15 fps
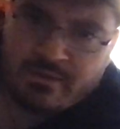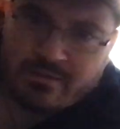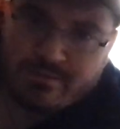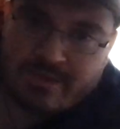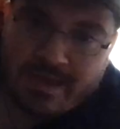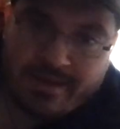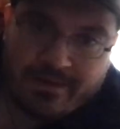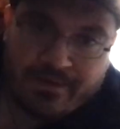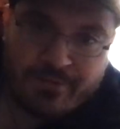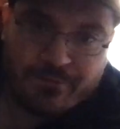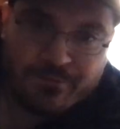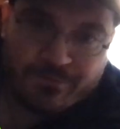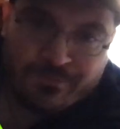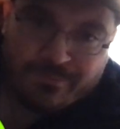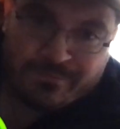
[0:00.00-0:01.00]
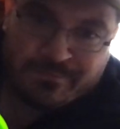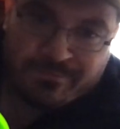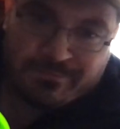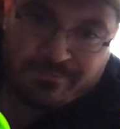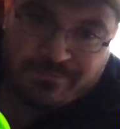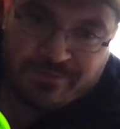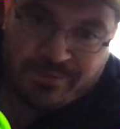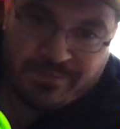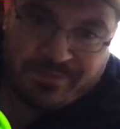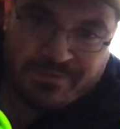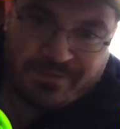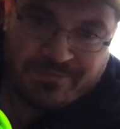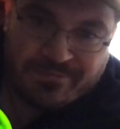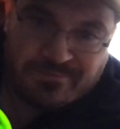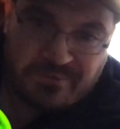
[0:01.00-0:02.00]
that is something
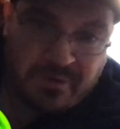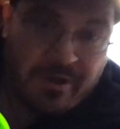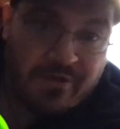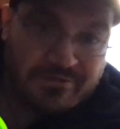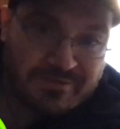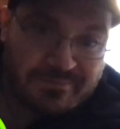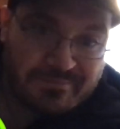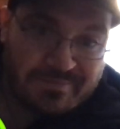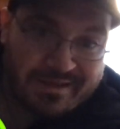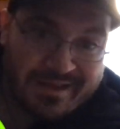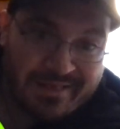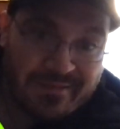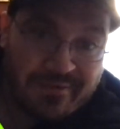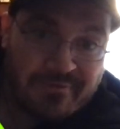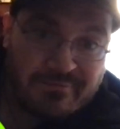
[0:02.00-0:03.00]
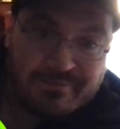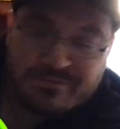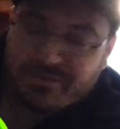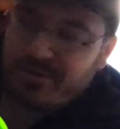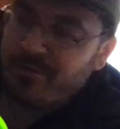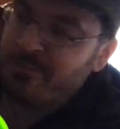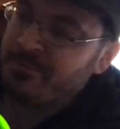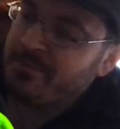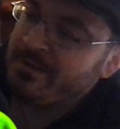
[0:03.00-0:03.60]
that's awesome and I love. So